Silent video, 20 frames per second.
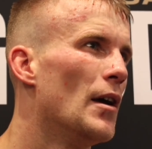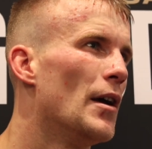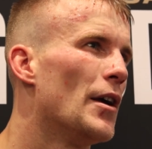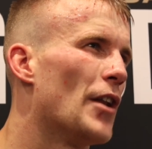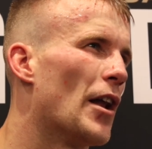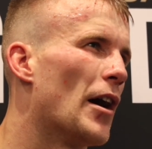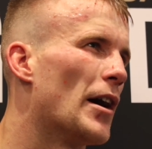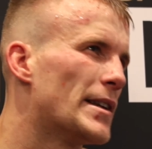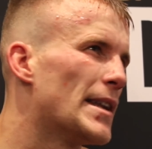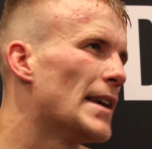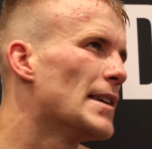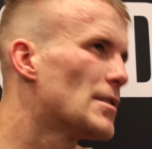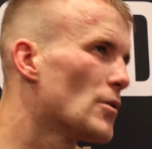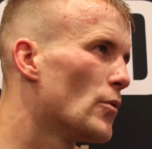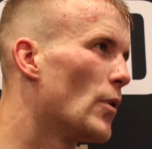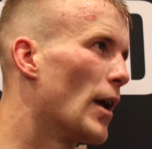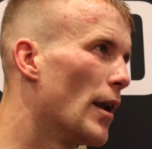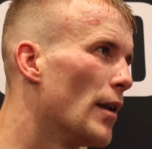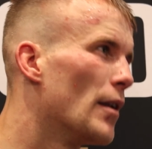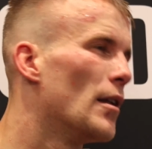you know, a
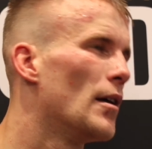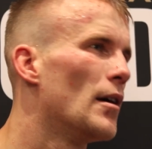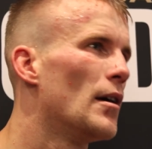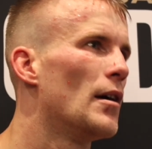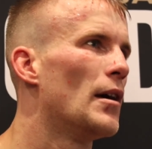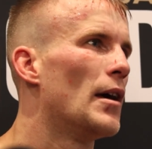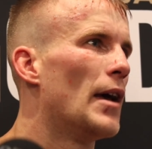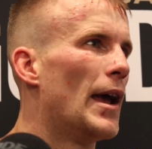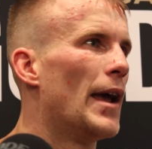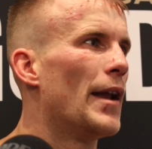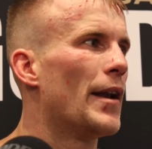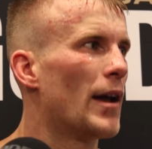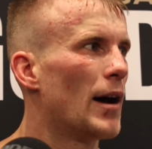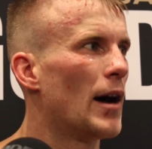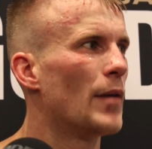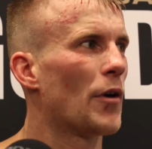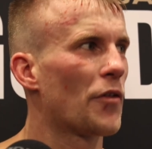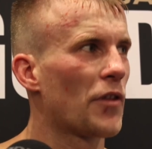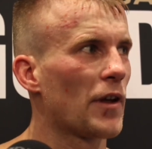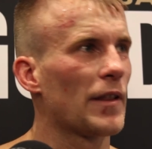decent one. And
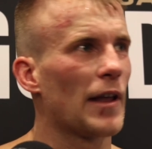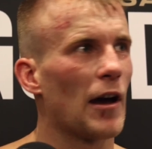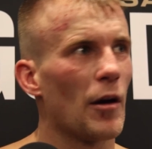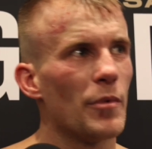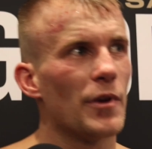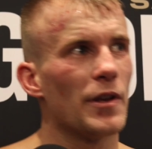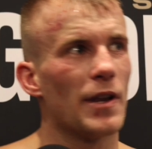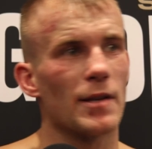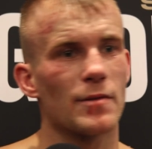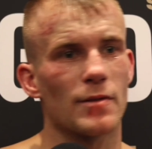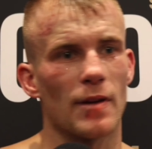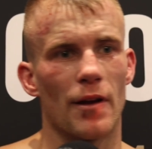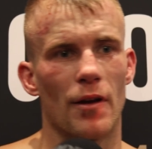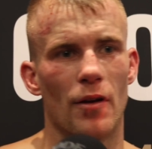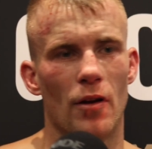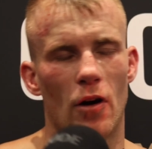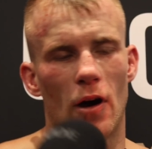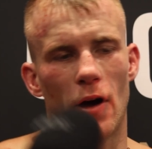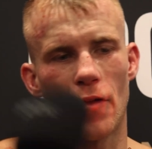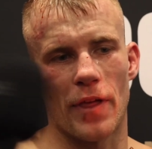I think that would be a
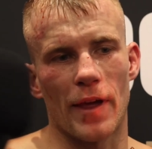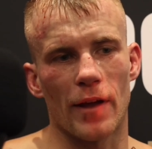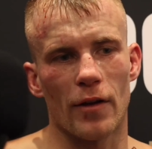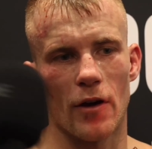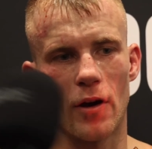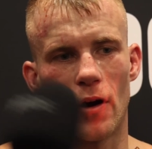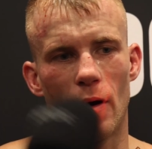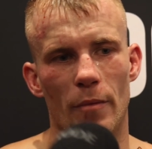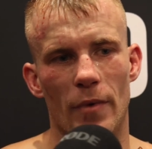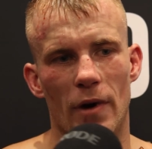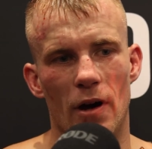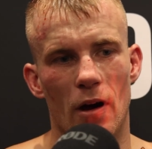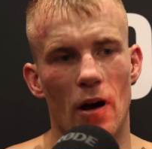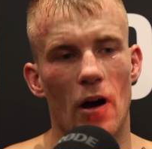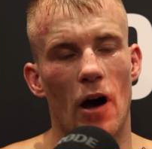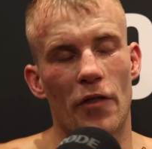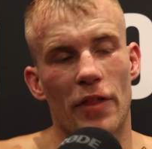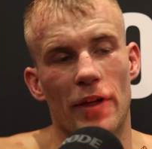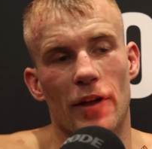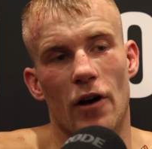decent one.
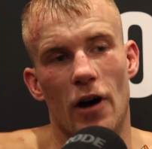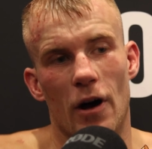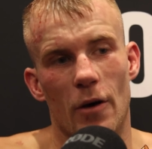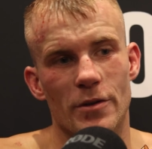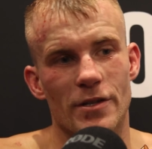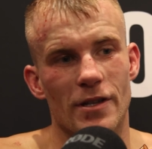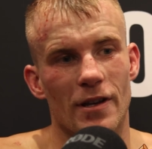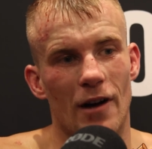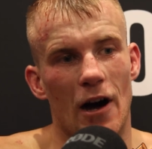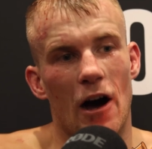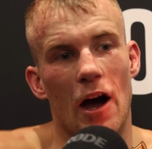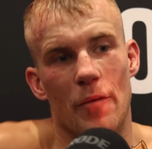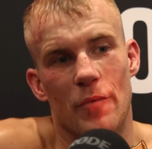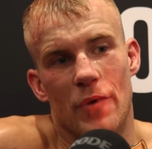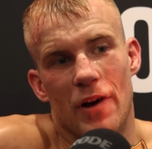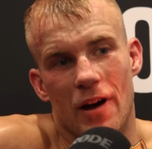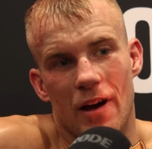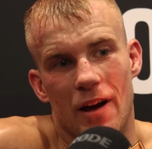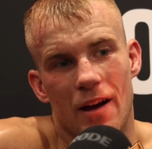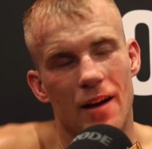I think I'm
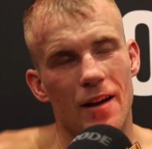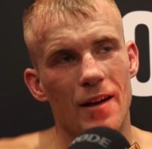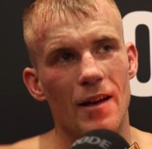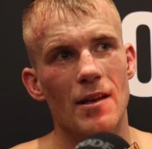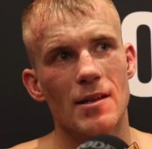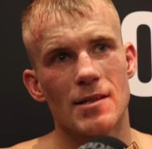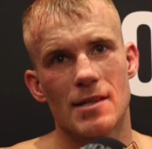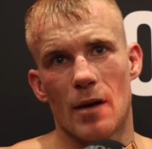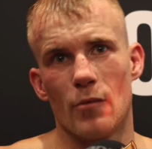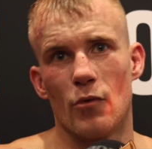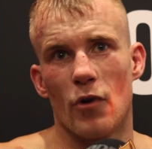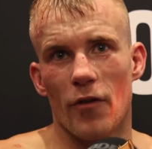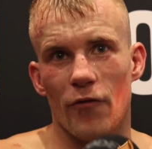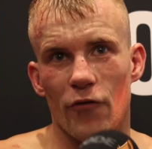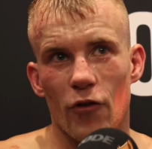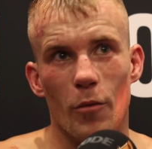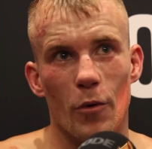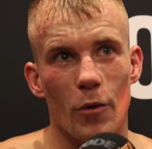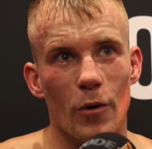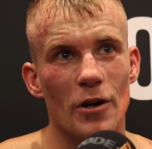a somewhat
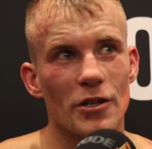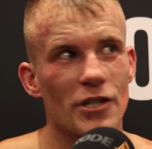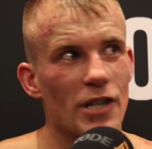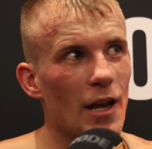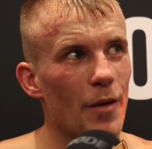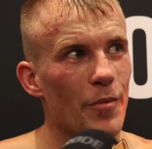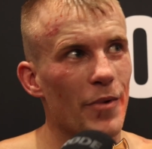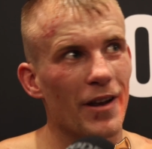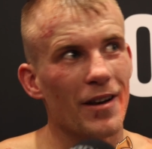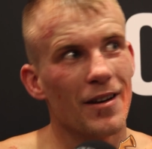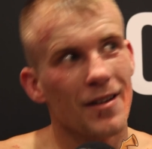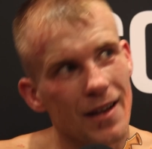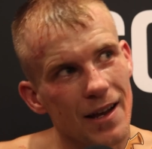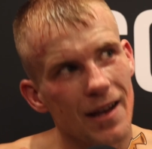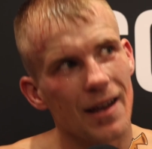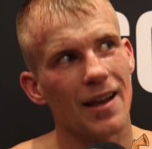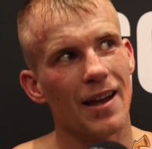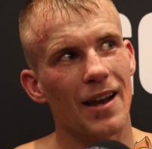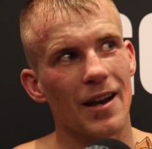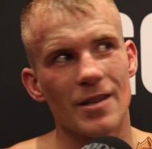former world champion,
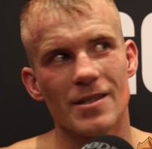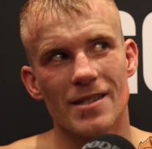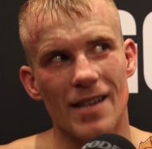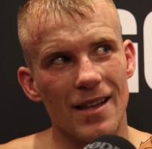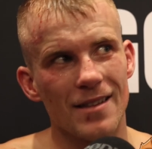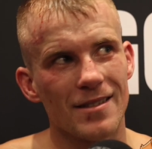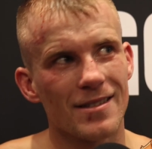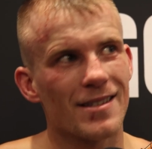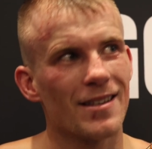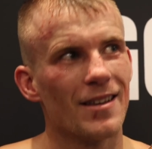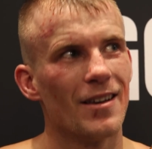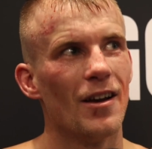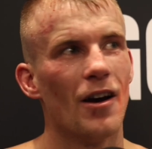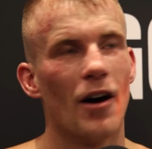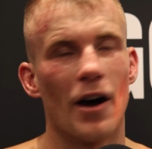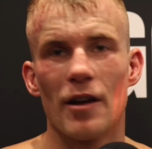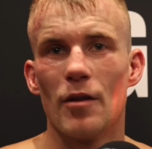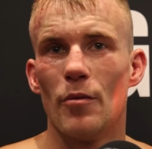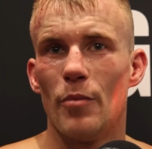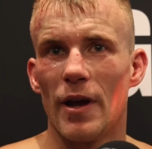in a sense.
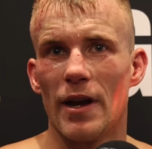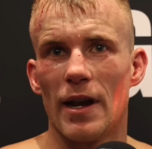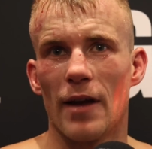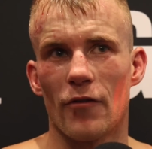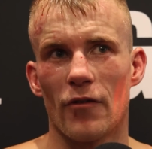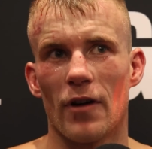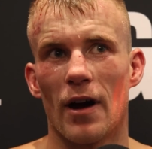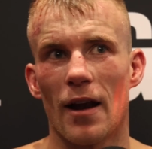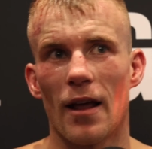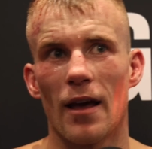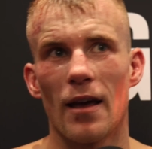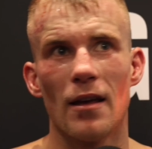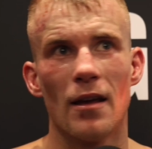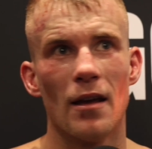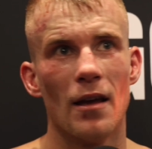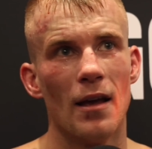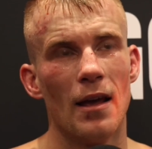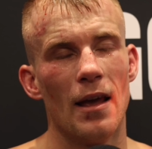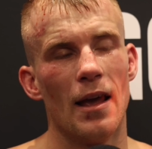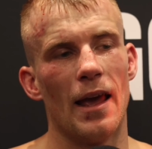I did beat Navarrete,
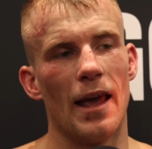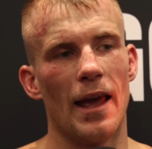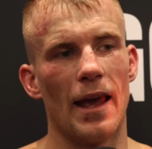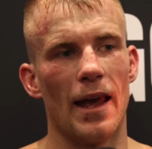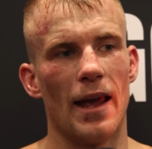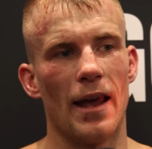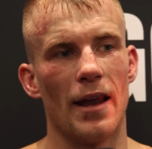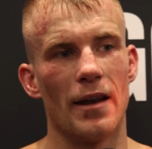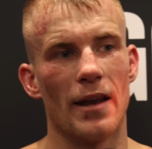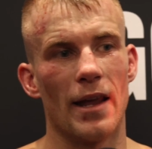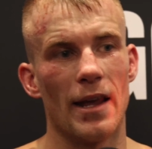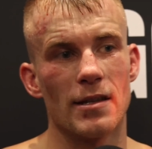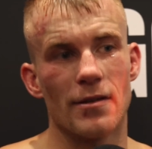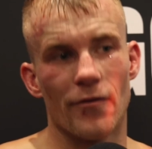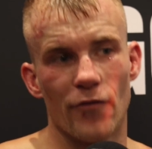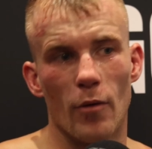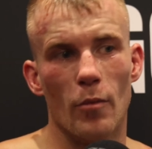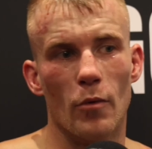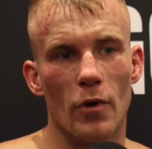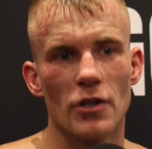and he's a
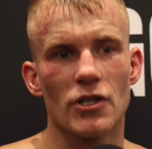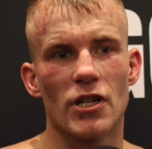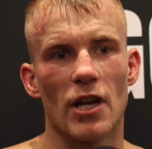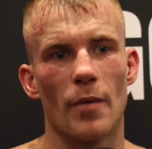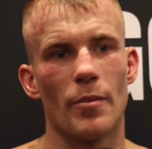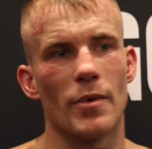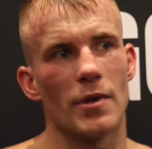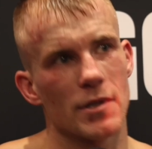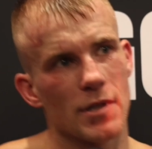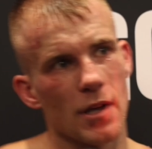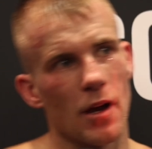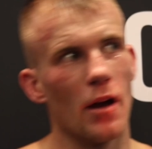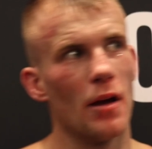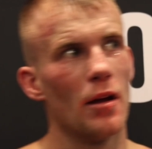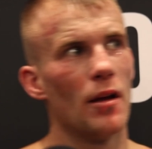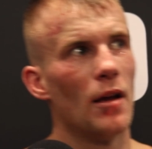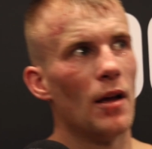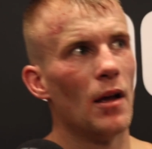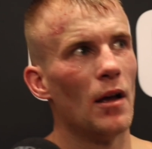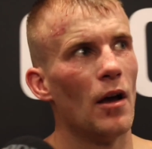former world champion. So
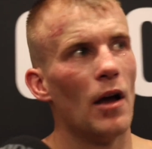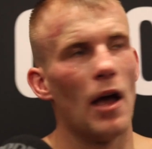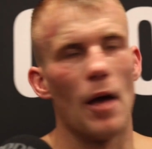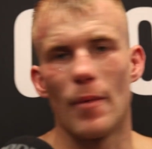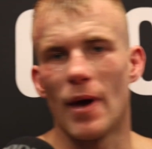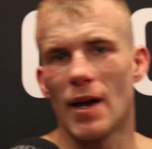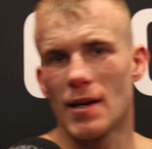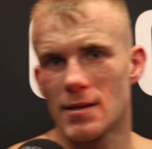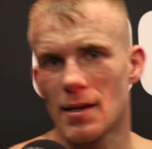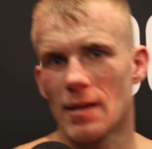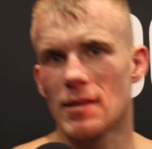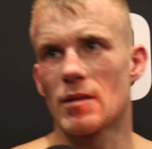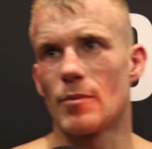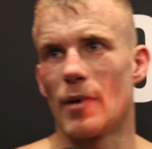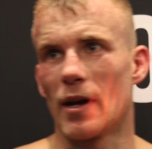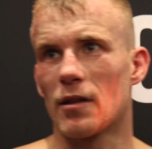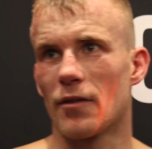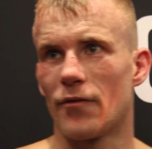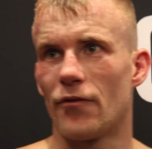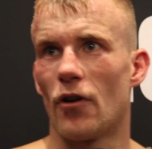it makes sense to
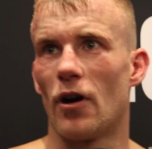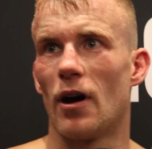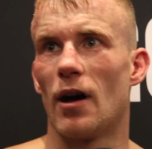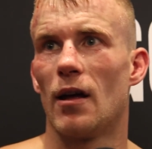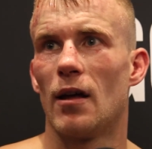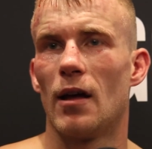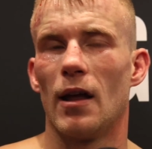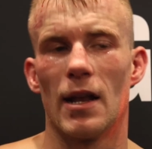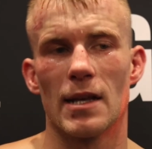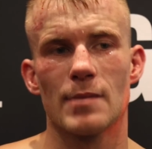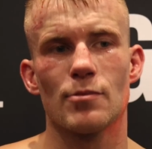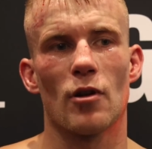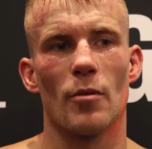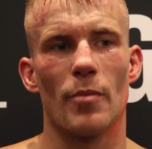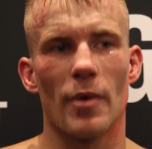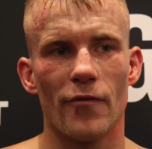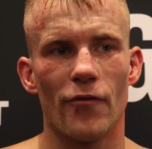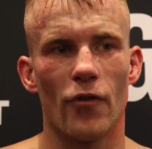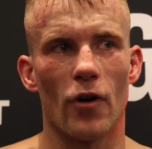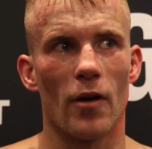make the fight, and that's put a
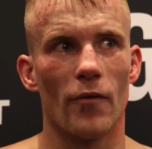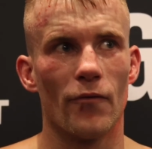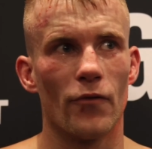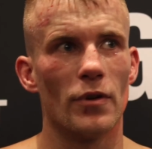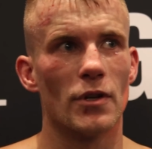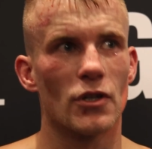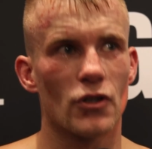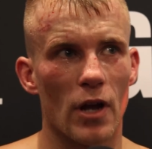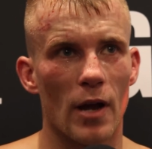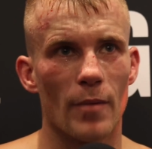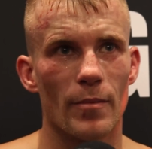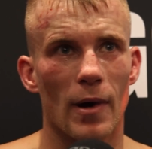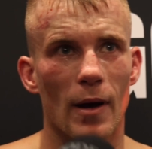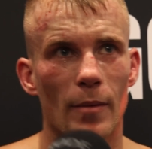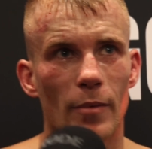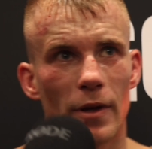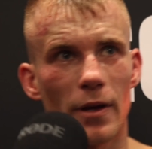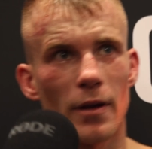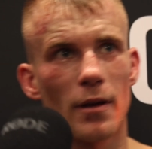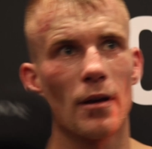big fight on for the Australian
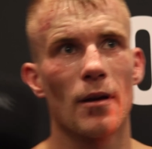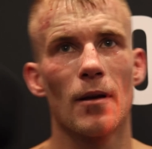public.